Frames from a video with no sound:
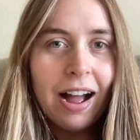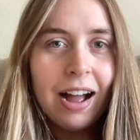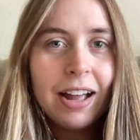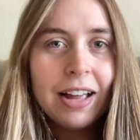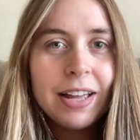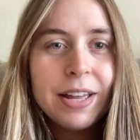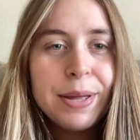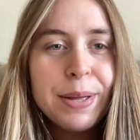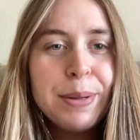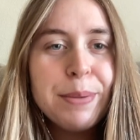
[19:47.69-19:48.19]

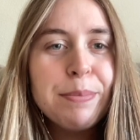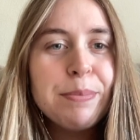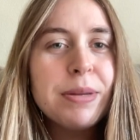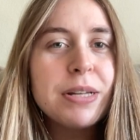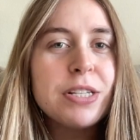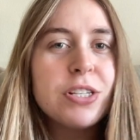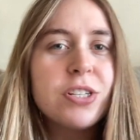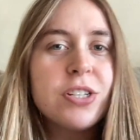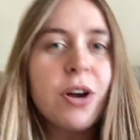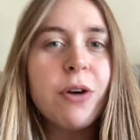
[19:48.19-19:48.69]
I am
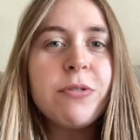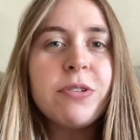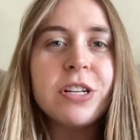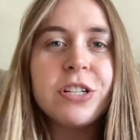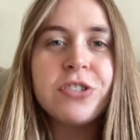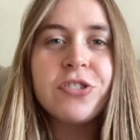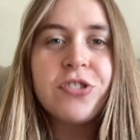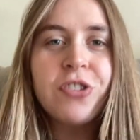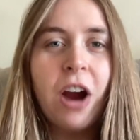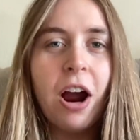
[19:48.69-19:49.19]
so
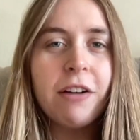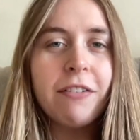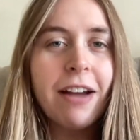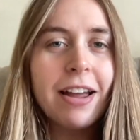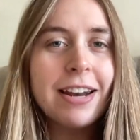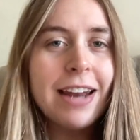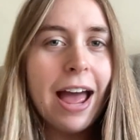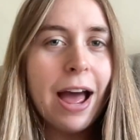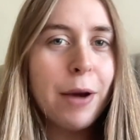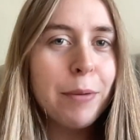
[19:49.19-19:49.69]
distraught
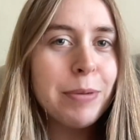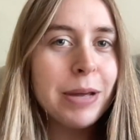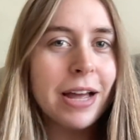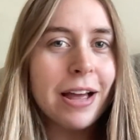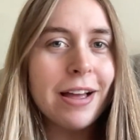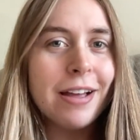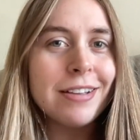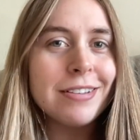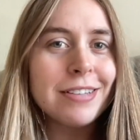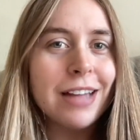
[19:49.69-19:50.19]
right now
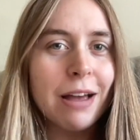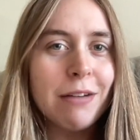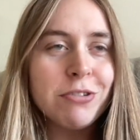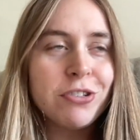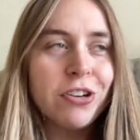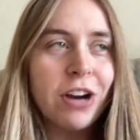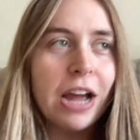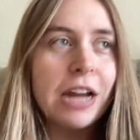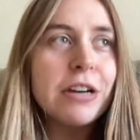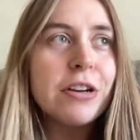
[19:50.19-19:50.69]
because I
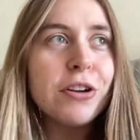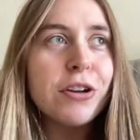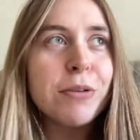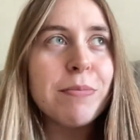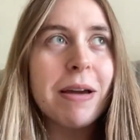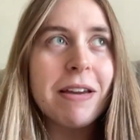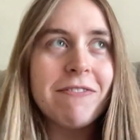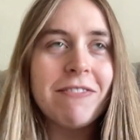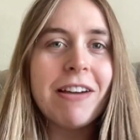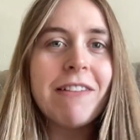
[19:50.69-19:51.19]
was trying to
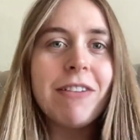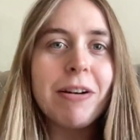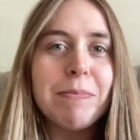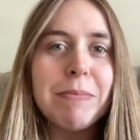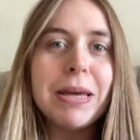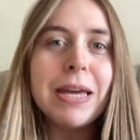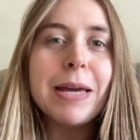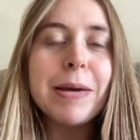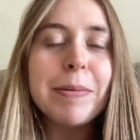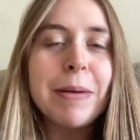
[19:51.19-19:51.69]
do my favorite
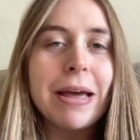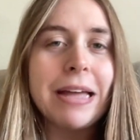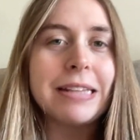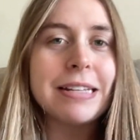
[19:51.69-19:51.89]
meme,